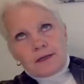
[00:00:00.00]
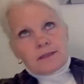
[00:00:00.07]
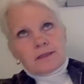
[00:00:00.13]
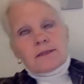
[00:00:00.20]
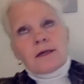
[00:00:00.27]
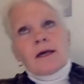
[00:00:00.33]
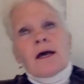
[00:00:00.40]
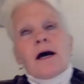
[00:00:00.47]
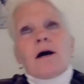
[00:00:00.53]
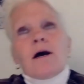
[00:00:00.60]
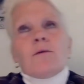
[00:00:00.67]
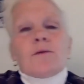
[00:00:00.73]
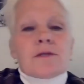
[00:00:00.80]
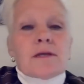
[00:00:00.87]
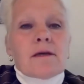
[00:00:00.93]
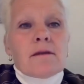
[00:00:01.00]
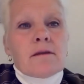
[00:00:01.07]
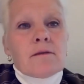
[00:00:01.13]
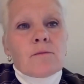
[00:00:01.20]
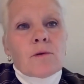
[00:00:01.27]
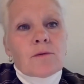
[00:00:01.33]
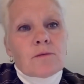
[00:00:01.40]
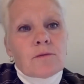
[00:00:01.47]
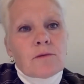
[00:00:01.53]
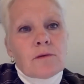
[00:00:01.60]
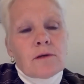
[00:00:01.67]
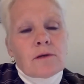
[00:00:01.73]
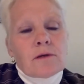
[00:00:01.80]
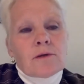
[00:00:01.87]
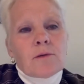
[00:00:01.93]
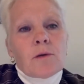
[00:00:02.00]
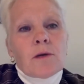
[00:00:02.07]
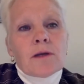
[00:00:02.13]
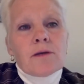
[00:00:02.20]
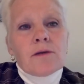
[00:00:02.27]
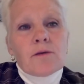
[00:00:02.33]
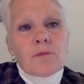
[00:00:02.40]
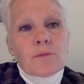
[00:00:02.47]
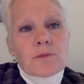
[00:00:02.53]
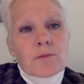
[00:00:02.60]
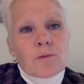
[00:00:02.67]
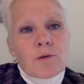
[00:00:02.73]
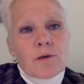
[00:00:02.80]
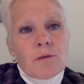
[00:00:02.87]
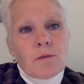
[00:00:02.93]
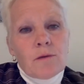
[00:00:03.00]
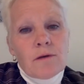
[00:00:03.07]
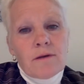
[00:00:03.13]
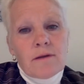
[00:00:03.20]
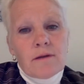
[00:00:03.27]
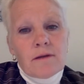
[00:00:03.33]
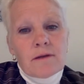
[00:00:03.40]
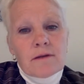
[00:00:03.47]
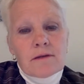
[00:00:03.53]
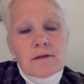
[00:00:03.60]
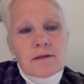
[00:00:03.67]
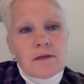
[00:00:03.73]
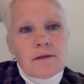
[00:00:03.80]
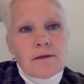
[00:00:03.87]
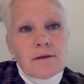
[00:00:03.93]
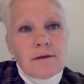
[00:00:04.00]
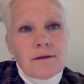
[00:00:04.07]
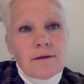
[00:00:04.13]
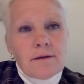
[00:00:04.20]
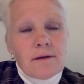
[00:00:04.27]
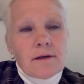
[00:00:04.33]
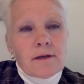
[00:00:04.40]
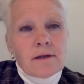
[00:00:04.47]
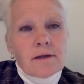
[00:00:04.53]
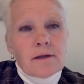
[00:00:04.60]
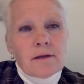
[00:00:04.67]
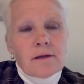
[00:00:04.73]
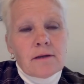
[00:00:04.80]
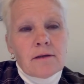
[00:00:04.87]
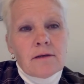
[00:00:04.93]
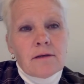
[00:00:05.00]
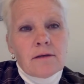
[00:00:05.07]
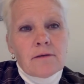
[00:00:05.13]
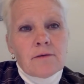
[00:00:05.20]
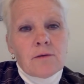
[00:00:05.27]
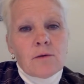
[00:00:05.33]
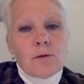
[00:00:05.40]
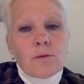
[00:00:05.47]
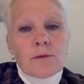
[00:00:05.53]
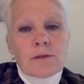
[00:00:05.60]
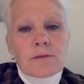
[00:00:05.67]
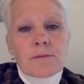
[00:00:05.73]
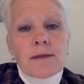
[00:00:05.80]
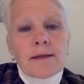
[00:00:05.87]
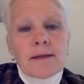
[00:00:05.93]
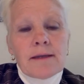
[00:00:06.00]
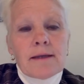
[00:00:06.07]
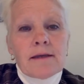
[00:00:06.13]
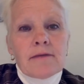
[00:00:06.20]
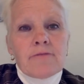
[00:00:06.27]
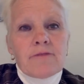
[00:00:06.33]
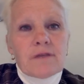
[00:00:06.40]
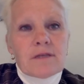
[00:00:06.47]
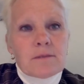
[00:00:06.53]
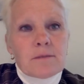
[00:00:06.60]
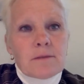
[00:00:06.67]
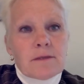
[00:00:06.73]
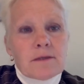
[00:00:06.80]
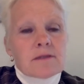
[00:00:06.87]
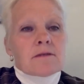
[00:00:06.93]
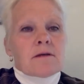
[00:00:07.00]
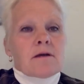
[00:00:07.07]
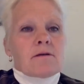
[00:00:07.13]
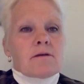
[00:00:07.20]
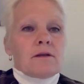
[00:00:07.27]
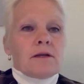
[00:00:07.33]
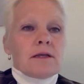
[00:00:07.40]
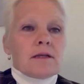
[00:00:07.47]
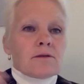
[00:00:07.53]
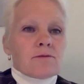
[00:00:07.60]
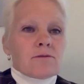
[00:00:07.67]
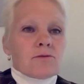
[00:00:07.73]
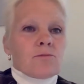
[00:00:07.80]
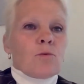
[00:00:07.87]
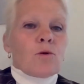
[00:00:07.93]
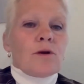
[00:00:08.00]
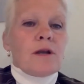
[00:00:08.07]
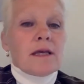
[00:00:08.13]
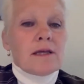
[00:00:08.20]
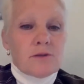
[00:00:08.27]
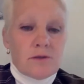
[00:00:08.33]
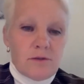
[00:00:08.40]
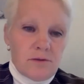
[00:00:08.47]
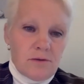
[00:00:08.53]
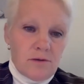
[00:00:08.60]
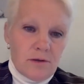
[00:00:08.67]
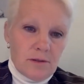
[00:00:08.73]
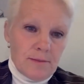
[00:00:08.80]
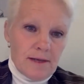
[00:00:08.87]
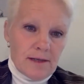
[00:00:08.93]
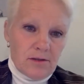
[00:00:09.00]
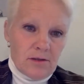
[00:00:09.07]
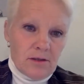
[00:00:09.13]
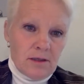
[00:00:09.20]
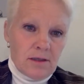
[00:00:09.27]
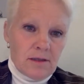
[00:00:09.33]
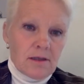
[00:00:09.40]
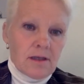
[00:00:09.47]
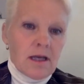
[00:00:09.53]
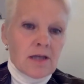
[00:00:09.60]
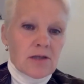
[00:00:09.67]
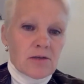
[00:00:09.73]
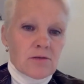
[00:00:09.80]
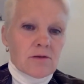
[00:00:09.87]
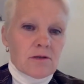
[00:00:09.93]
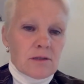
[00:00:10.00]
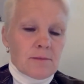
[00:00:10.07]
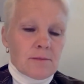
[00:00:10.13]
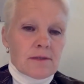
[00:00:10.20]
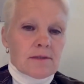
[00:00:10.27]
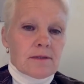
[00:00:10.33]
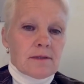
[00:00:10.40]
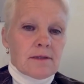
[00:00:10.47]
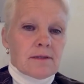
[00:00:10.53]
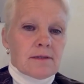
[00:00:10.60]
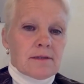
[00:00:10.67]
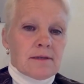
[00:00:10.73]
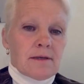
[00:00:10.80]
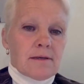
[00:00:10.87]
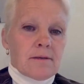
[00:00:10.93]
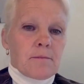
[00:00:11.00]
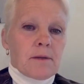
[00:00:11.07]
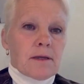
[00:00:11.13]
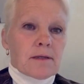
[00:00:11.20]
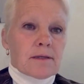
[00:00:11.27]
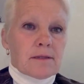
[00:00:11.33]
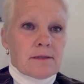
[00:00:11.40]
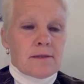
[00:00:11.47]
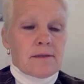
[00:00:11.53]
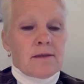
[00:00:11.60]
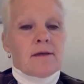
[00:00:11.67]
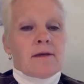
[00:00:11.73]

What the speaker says: cases, I would say what Rewilding Europe is working with in Southern Europe is mainly investments leading to more nature tourism, actually. The nature tourism is the biggest